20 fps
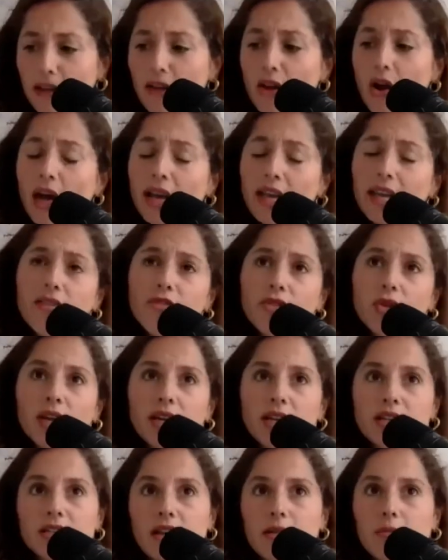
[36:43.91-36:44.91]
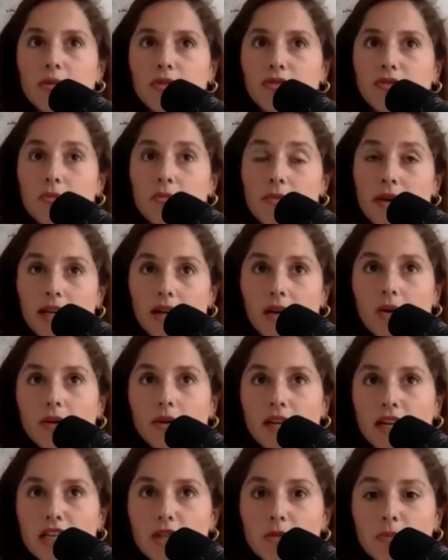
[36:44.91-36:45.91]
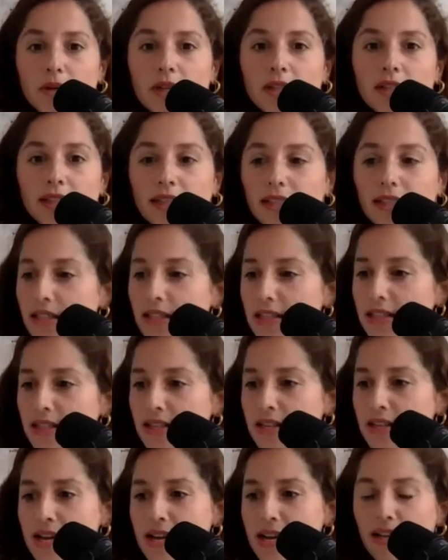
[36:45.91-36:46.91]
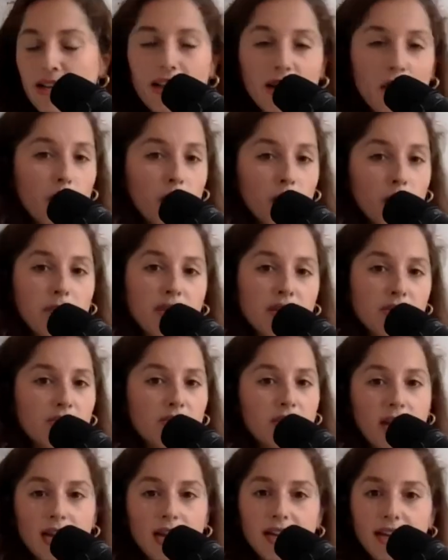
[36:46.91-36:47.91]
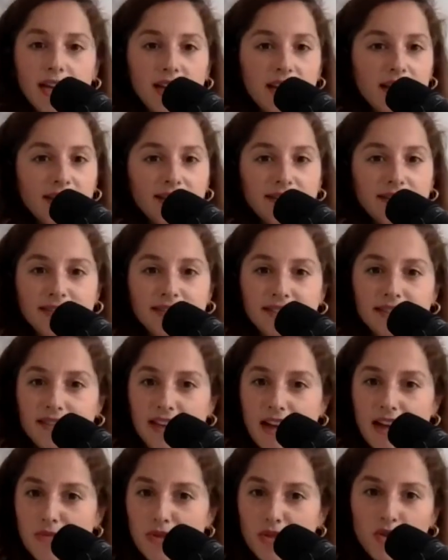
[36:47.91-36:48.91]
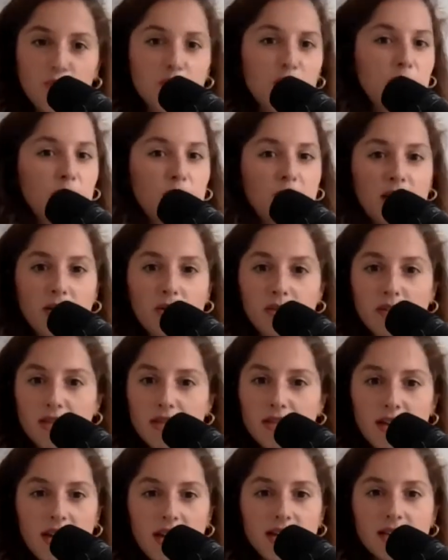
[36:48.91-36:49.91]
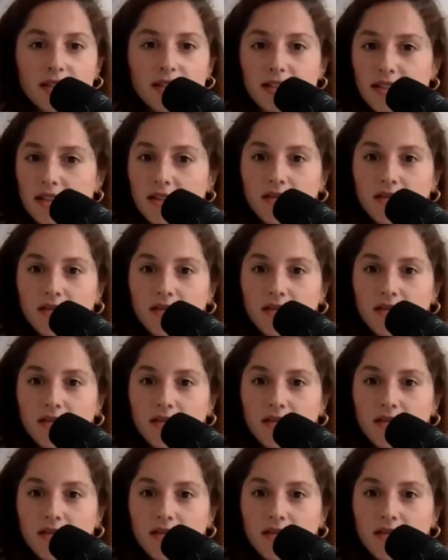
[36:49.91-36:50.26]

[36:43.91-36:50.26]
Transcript: I give you an example from my own experience. Like with my training, I'm super prioritized.